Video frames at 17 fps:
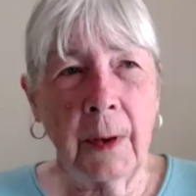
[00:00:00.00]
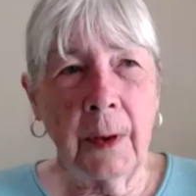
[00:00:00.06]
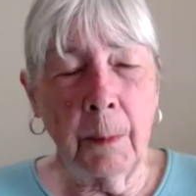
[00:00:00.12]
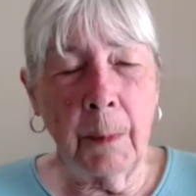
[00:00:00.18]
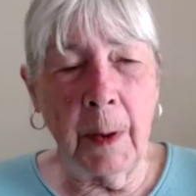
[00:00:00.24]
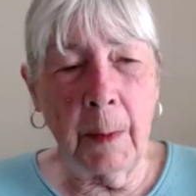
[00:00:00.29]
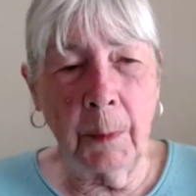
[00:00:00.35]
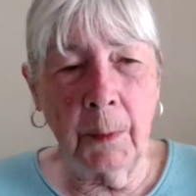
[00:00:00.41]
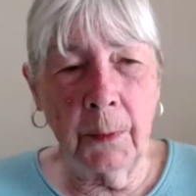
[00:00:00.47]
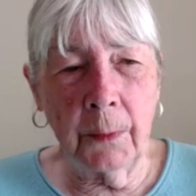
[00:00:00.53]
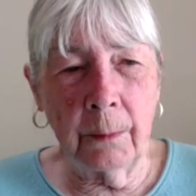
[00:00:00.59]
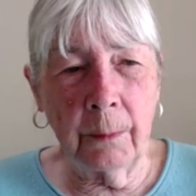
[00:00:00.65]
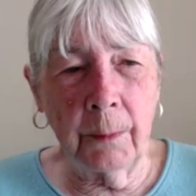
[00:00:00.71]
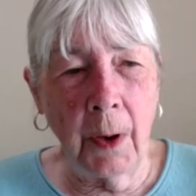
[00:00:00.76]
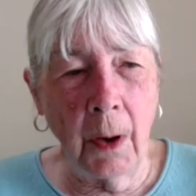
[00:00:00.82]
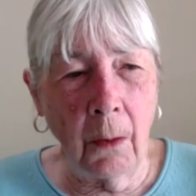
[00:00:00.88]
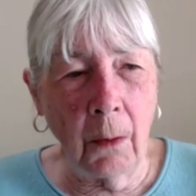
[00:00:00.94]
think people
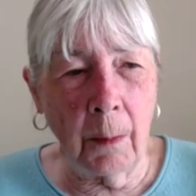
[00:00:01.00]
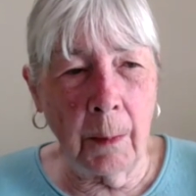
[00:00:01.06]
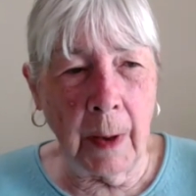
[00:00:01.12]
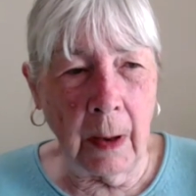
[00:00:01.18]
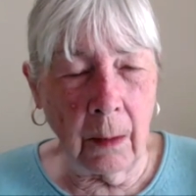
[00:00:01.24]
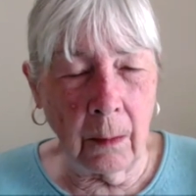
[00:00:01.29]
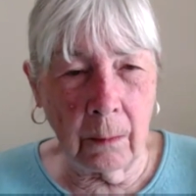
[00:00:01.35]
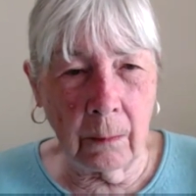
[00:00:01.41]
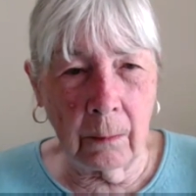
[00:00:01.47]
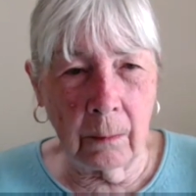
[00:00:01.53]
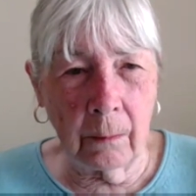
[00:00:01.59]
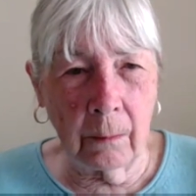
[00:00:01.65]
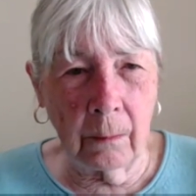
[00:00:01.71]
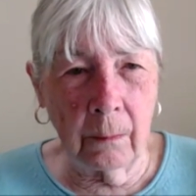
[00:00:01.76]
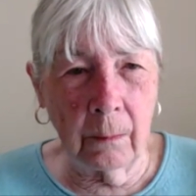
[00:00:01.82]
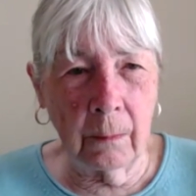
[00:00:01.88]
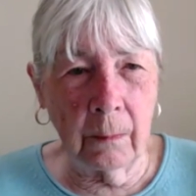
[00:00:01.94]
know about
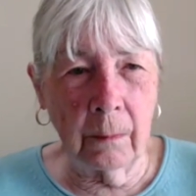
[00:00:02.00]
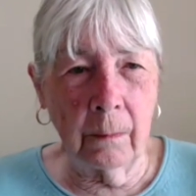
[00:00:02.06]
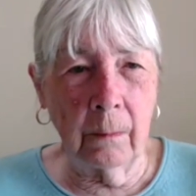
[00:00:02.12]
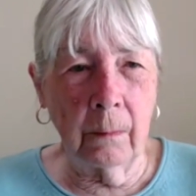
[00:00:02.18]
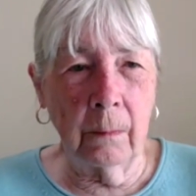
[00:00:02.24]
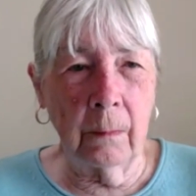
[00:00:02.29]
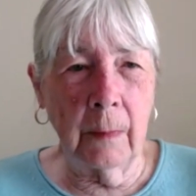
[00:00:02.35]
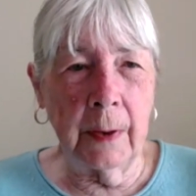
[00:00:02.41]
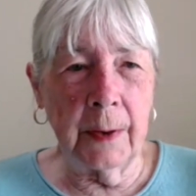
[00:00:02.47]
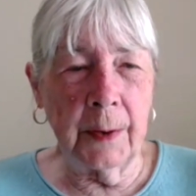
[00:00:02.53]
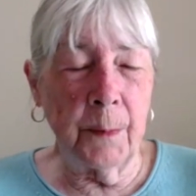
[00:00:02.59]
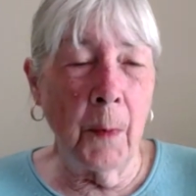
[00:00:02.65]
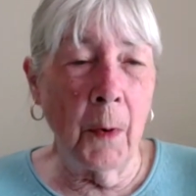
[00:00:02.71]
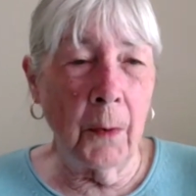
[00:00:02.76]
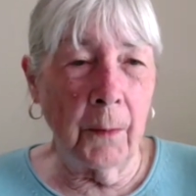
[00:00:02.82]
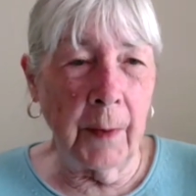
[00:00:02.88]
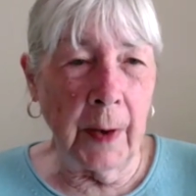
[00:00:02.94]
his
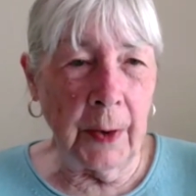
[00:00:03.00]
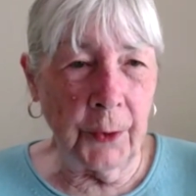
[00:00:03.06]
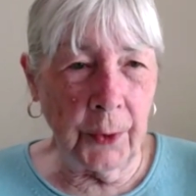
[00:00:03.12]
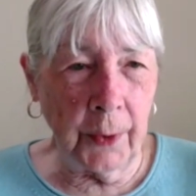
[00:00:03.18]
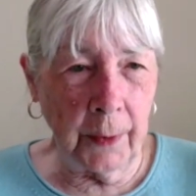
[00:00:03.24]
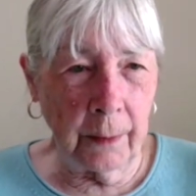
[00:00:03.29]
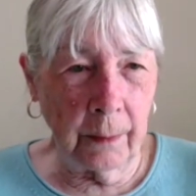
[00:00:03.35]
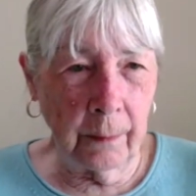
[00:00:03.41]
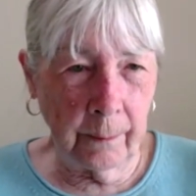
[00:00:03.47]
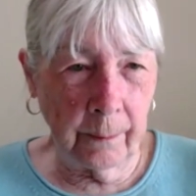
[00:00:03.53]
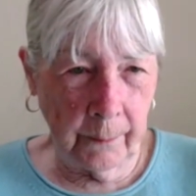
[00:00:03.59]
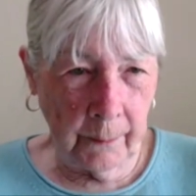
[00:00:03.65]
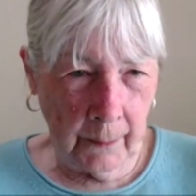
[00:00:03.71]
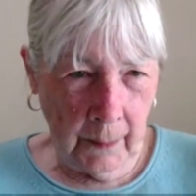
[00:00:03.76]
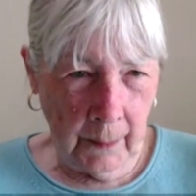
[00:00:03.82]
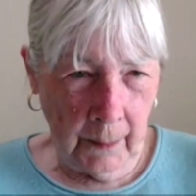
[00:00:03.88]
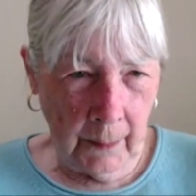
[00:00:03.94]
motivation
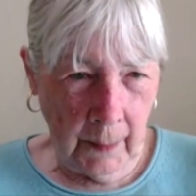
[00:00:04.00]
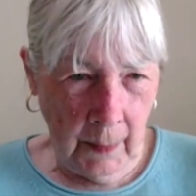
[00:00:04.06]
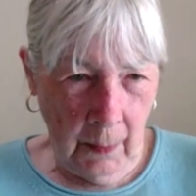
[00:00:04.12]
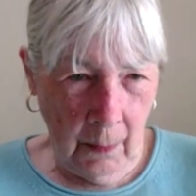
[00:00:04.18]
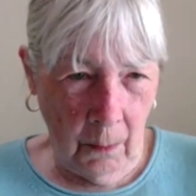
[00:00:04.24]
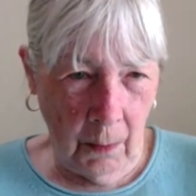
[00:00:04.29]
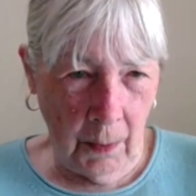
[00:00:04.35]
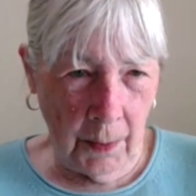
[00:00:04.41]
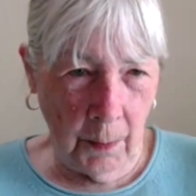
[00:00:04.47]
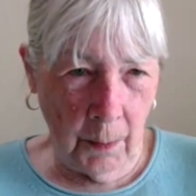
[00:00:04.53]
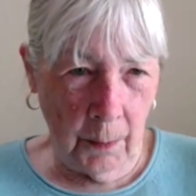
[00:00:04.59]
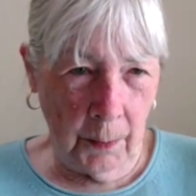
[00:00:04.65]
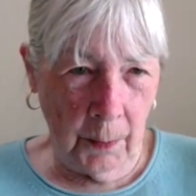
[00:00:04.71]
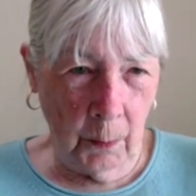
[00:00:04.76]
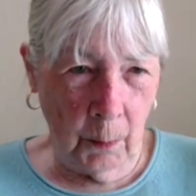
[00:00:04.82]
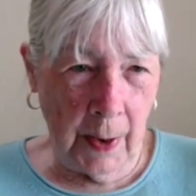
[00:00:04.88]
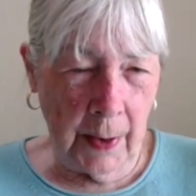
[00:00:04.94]
or
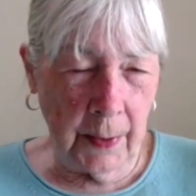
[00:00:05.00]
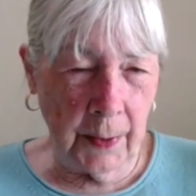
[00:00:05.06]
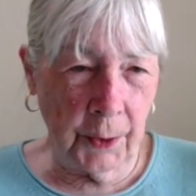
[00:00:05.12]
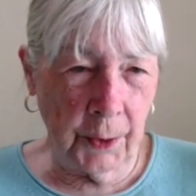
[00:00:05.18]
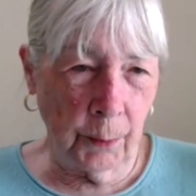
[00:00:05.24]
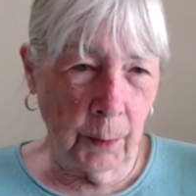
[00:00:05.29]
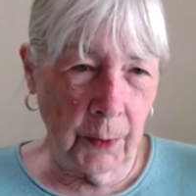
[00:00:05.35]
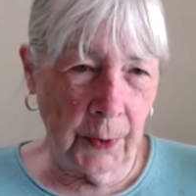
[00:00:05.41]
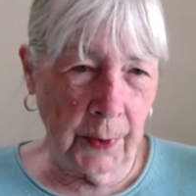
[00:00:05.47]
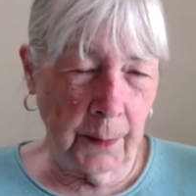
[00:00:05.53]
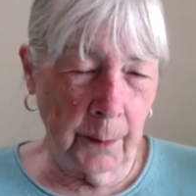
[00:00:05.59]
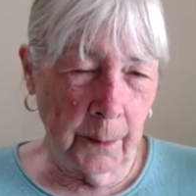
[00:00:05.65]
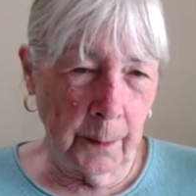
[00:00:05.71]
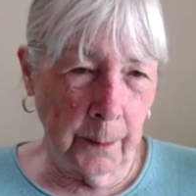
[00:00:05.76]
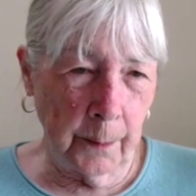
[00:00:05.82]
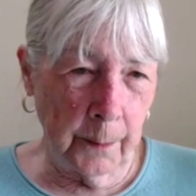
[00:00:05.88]
the way that Jerusalem